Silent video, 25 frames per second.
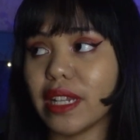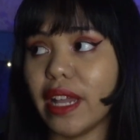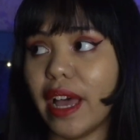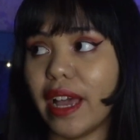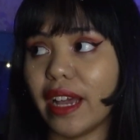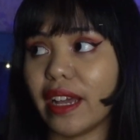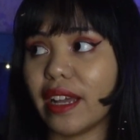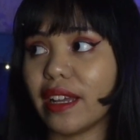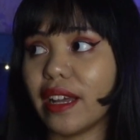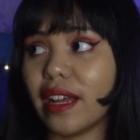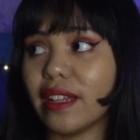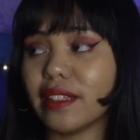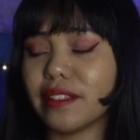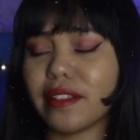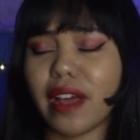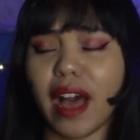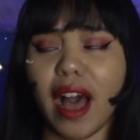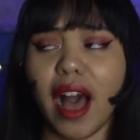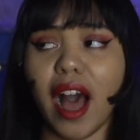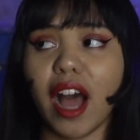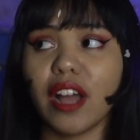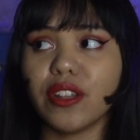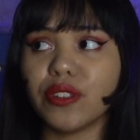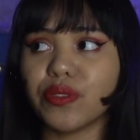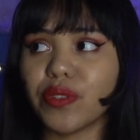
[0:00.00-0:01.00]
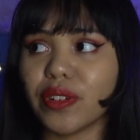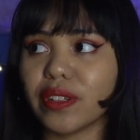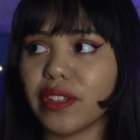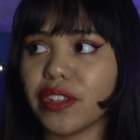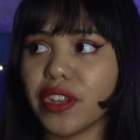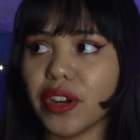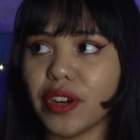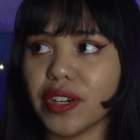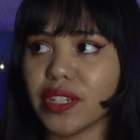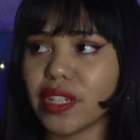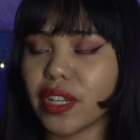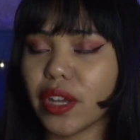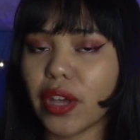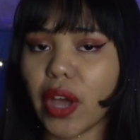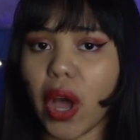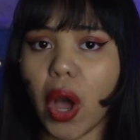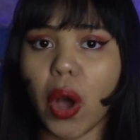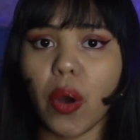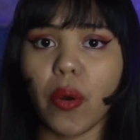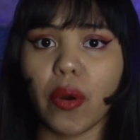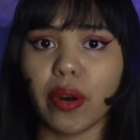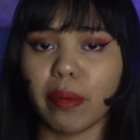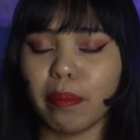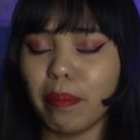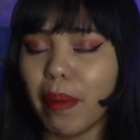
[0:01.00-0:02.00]
like 100 years
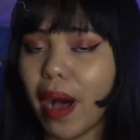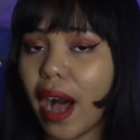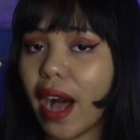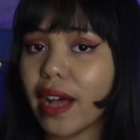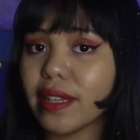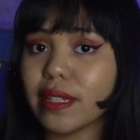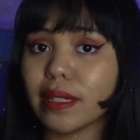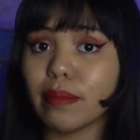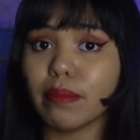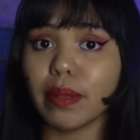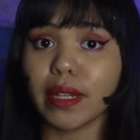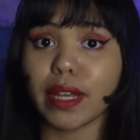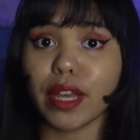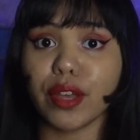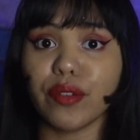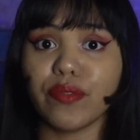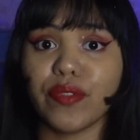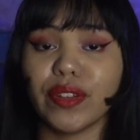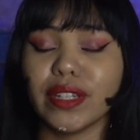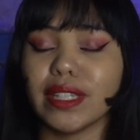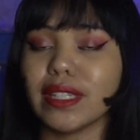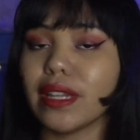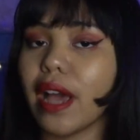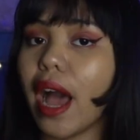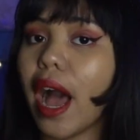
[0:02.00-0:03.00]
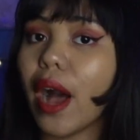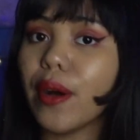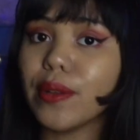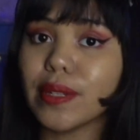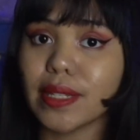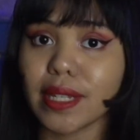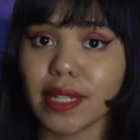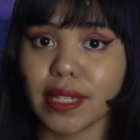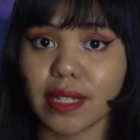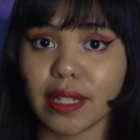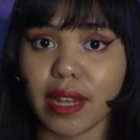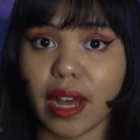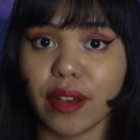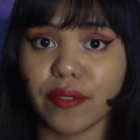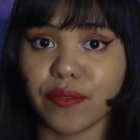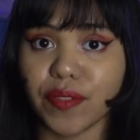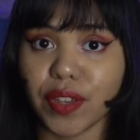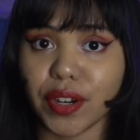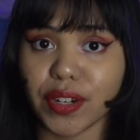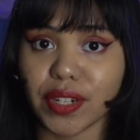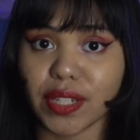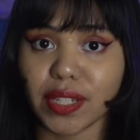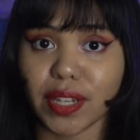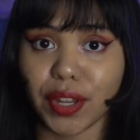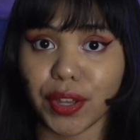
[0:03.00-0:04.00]
ago, or possibly even thousands of
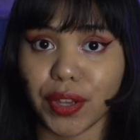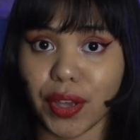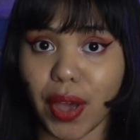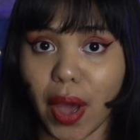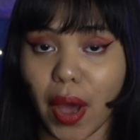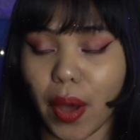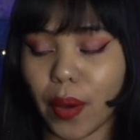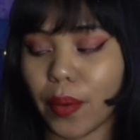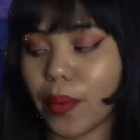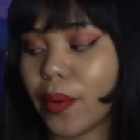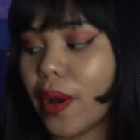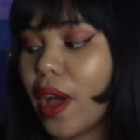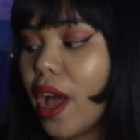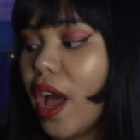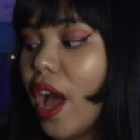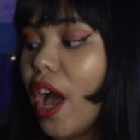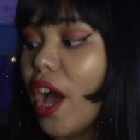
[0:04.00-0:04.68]
years ago.